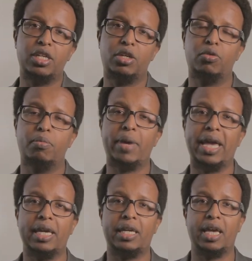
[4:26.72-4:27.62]
and you
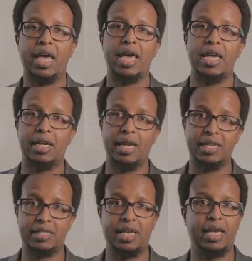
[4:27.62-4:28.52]
make a
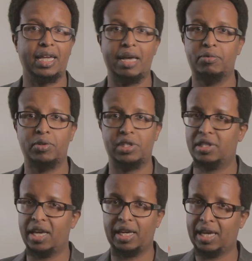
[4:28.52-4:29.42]
laser hair cap, we
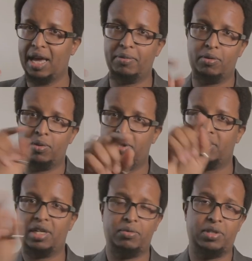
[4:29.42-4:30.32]
just get a cap and we
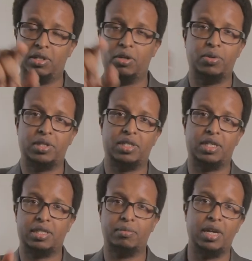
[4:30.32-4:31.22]
with, you know, we
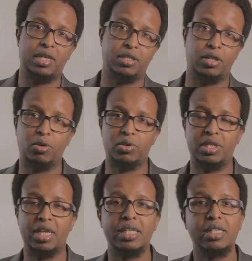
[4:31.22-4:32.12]
stick some laser nodes
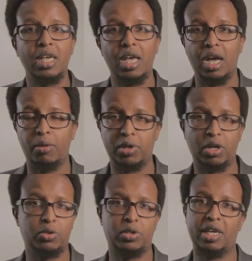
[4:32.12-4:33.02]
in it, and we
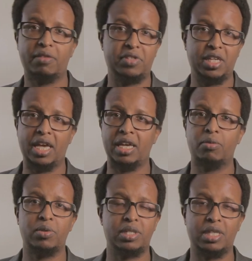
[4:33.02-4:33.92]
go to the FDA
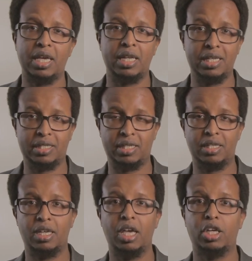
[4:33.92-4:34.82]
and we say,
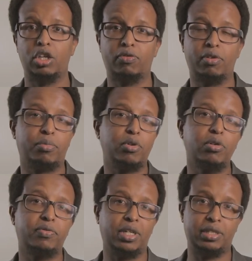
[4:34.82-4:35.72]
listen, you've
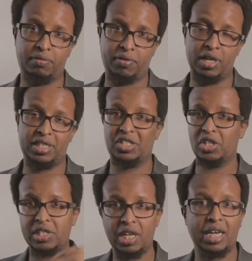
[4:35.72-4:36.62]
approved a device
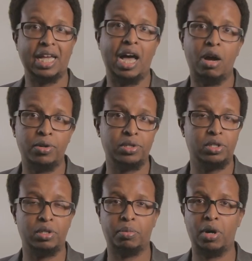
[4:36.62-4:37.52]
just like ours
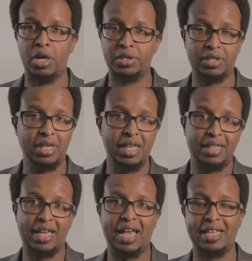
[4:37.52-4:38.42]
in the past
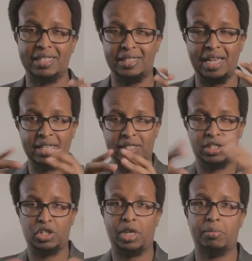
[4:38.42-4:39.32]
that has that is
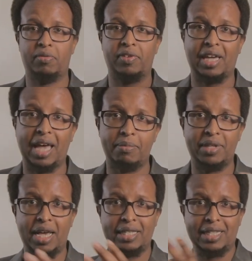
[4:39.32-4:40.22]
in the shape of a cap
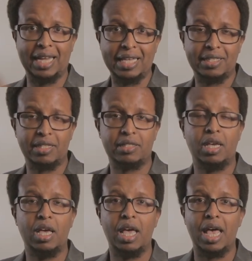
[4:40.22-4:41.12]
that has
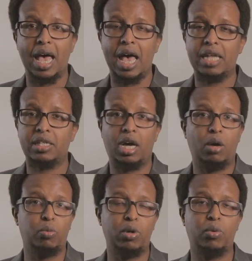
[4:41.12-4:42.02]
lasers, and
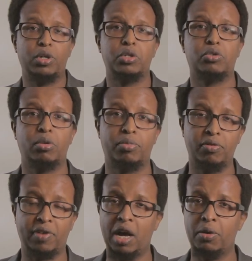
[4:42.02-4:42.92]
we want you to
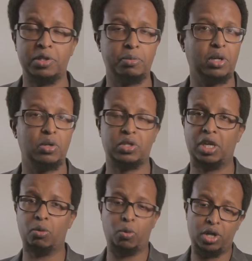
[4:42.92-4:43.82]
approve ours because
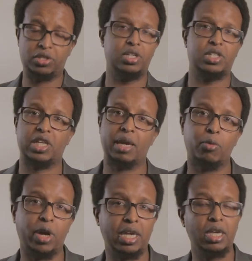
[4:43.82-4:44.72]
it works in the
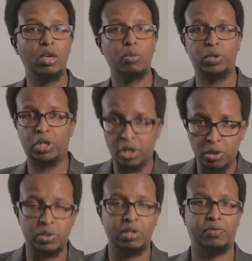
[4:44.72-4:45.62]
same way. We're going
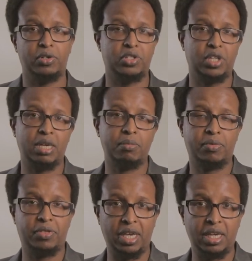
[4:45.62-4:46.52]
to use it for the same
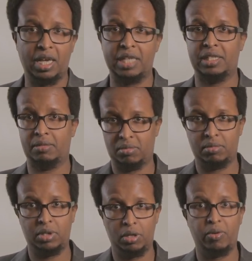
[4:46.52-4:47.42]
thing as in,
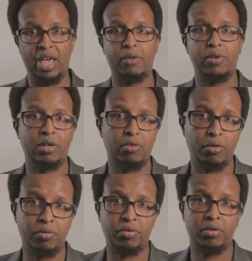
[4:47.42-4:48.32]
you know, hair regrowth.